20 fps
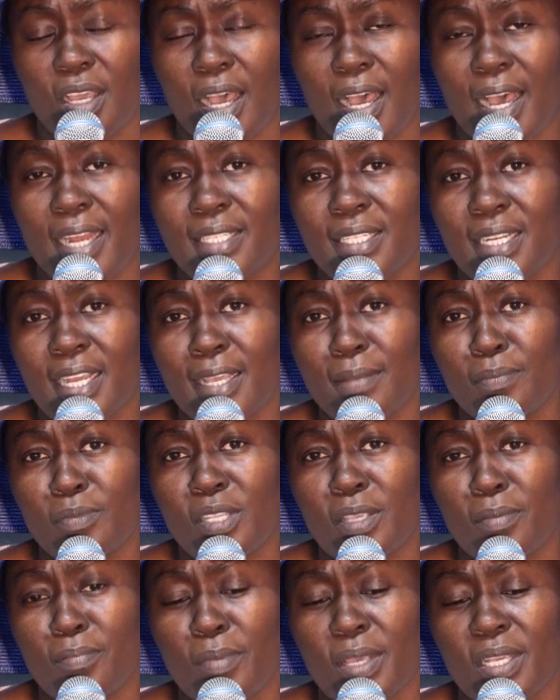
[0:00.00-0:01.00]
At
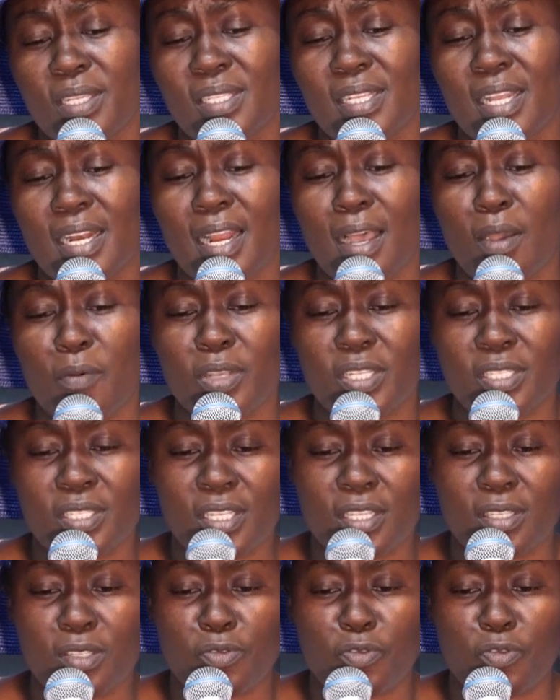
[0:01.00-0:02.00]
times, he makes
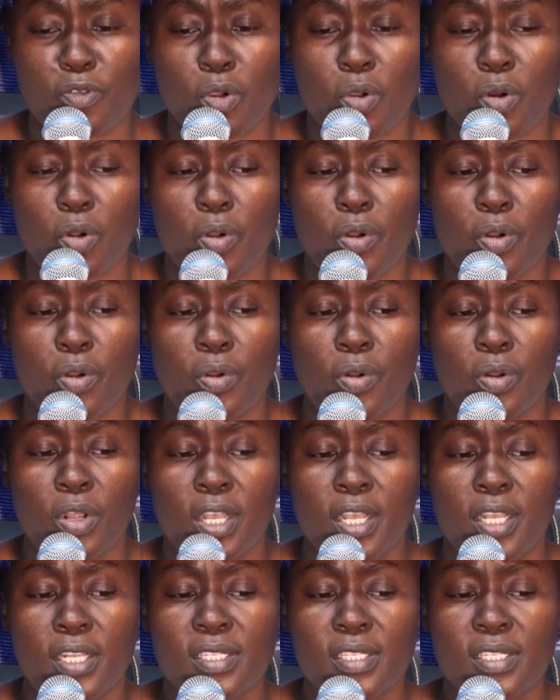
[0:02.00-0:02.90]
allowances for